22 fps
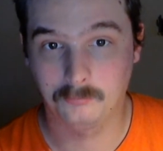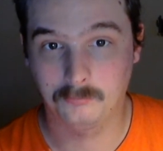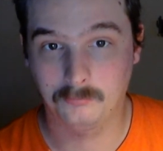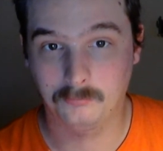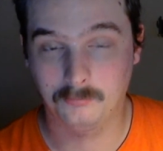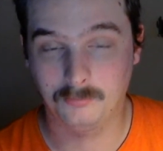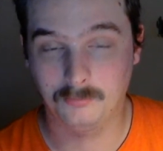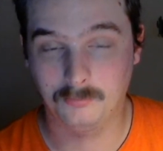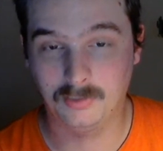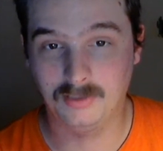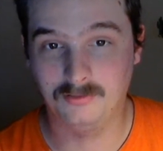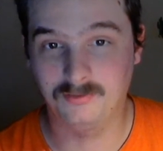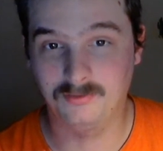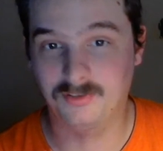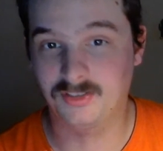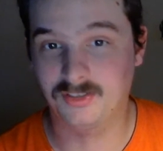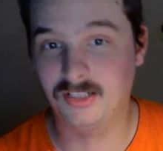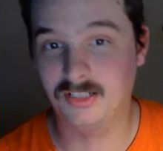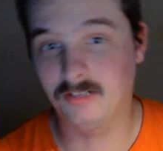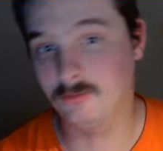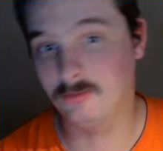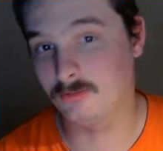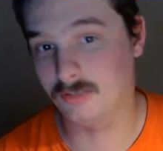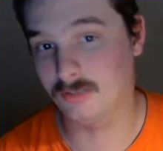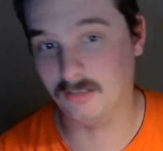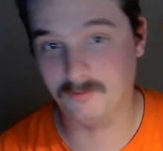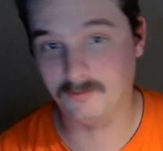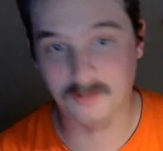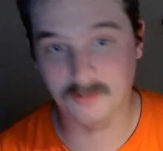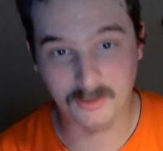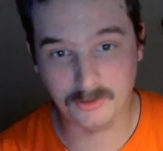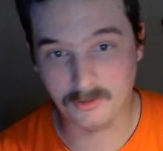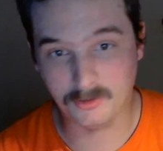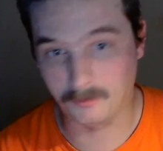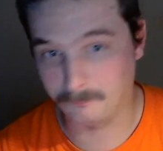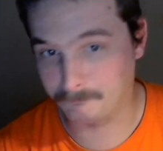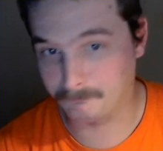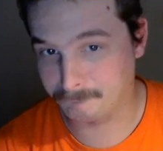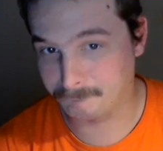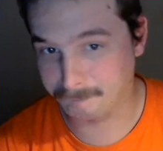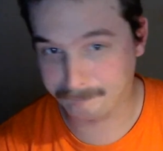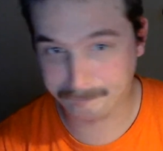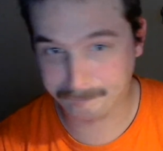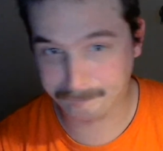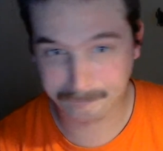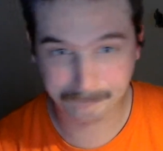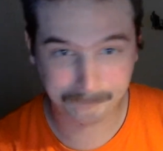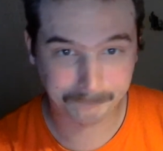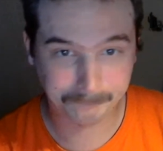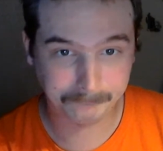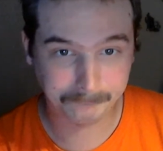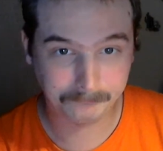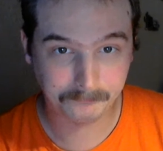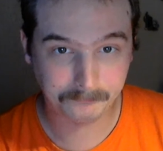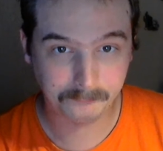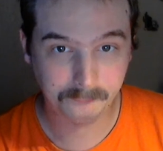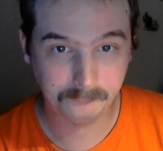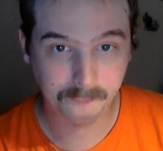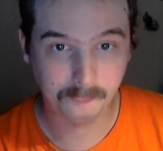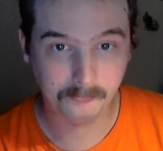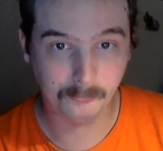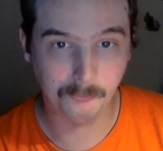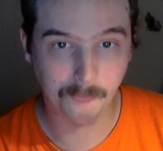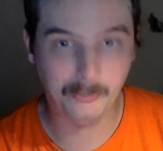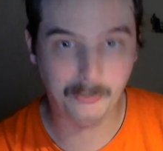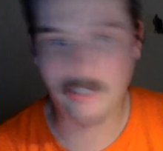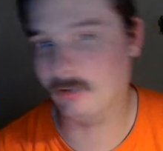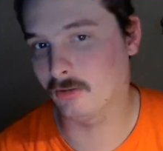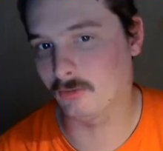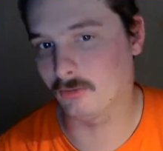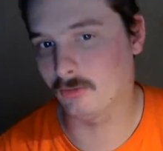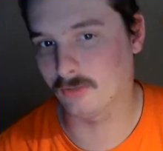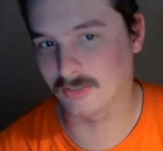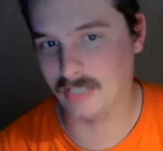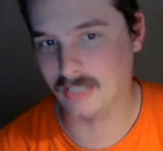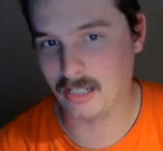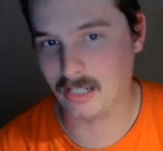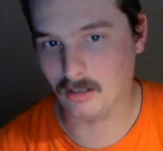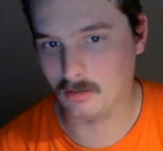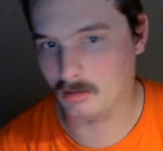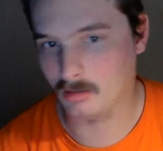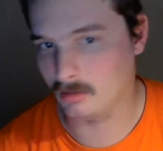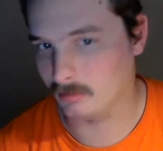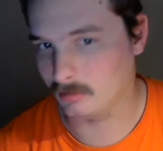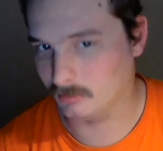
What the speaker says: in standard definition. Better known as analog.